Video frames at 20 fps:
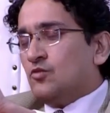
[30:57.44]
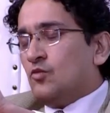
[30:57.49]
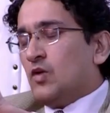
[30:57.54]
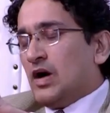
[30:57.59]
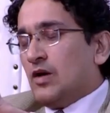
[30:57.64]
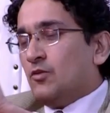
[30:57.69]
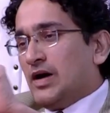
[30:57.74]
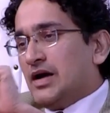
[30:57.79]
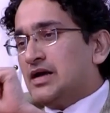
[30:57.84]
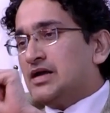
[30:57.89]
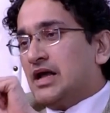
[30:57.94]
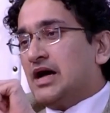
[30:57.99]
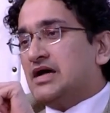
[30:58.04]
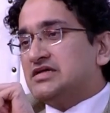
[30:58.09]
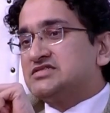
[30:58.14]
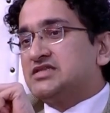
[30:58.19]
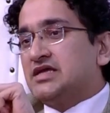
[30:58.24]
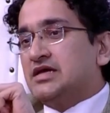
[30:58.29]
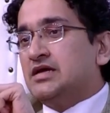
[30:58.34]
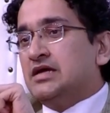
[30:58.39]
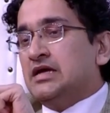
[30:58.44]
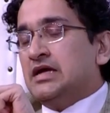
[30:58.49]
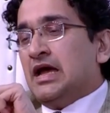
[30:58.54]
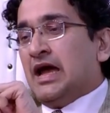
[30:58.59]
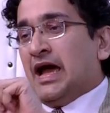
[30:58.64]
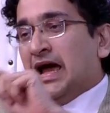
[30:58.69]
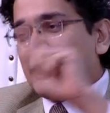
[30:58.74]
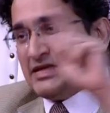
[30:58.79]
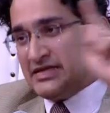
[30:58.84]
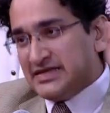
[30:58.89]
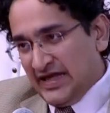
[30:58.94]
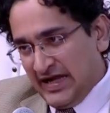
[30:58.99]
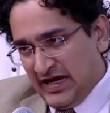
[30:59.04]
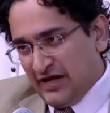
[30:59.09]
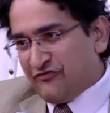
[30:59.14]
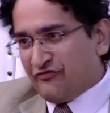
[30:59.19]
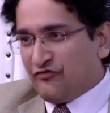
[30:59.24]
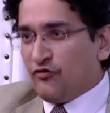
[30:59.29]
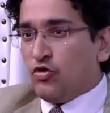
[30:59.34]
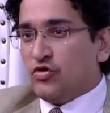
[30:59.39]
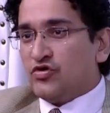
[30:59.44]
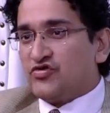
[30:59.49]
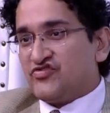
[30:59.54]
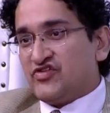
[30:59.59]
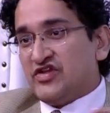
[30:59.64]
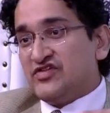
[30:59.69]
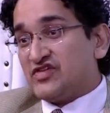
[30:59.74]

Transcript: one last thing. And therefore, since